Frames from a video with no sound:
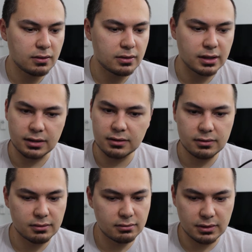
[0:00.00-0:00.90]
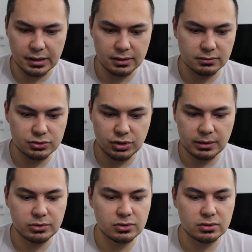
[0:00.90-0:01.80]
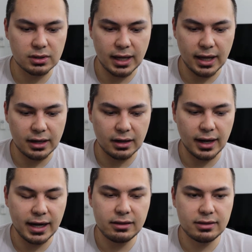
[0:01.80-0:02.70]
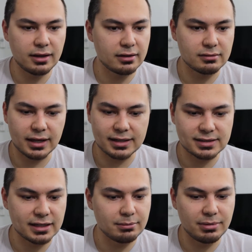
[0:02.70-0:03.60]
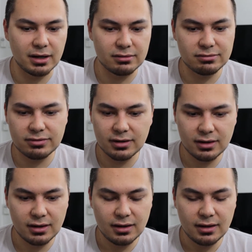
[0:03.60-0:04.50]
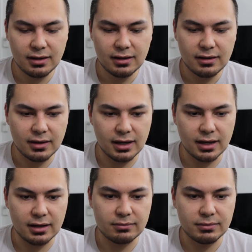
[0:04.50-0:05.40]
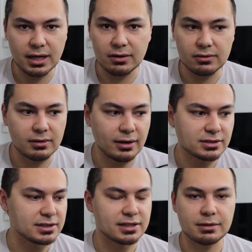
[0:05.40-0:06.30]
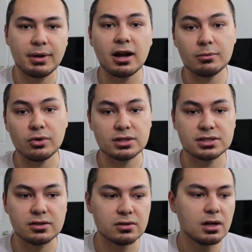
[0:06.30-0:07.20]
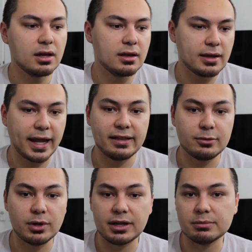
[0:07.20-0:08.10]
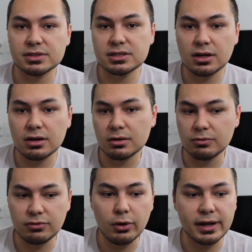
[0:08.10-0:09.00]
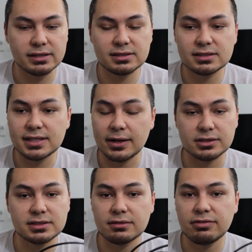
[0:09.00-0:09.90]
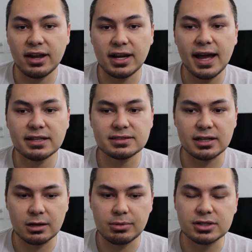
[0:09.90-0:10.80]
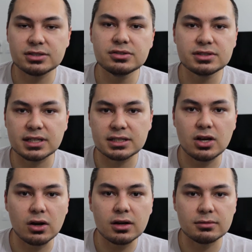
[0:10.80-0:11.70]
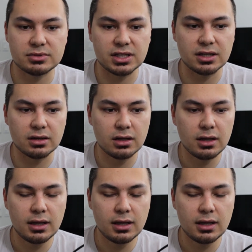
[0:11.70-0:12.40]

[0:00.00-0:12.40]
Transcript: The treble and anything, like I said, above, you know, I was listening to Paramore, so Hayley Williams, her voice sounds fantastic, but as soon as the guitar comes in,